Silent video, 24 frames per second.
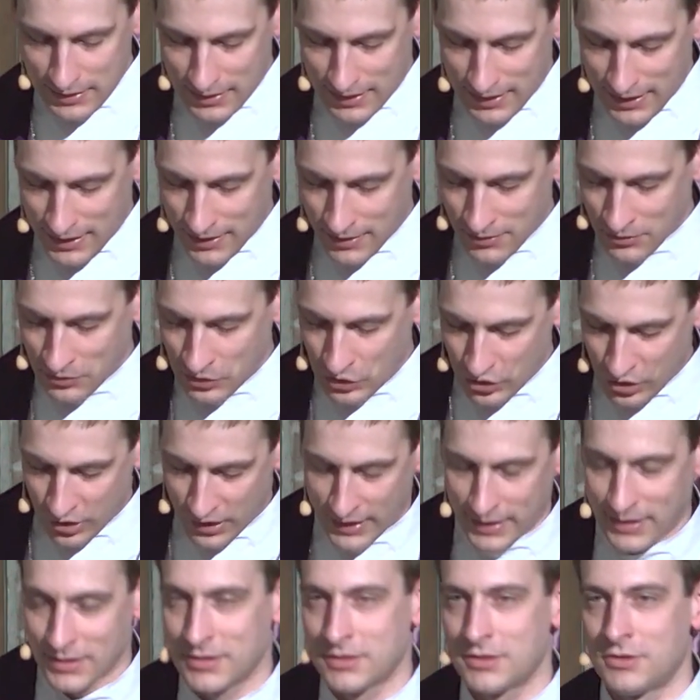in
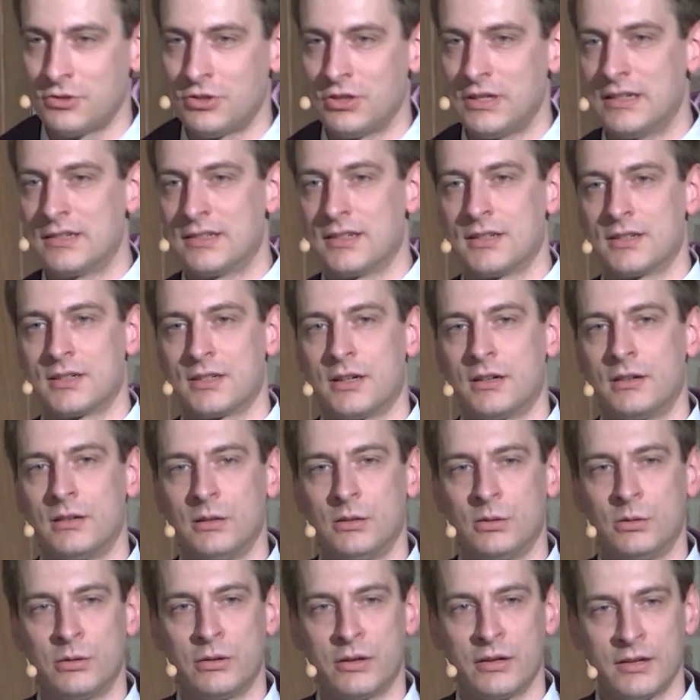Christ Jesus our
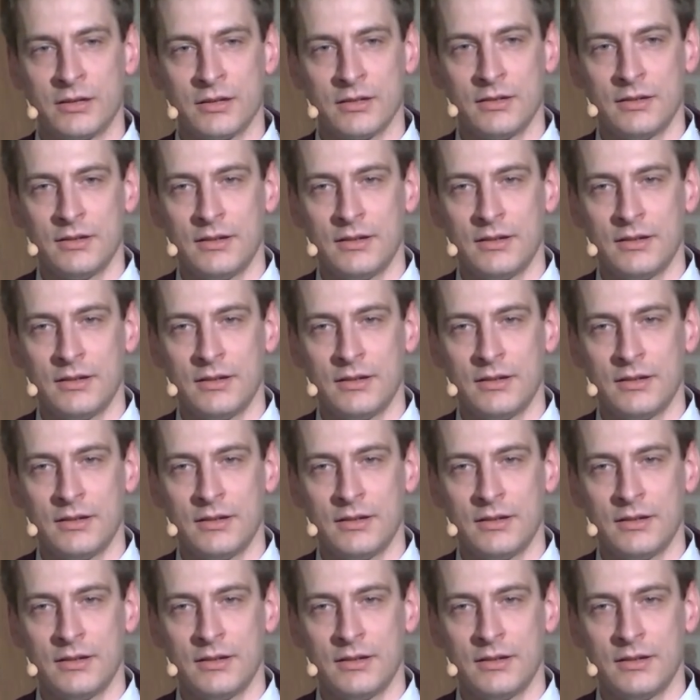Lord.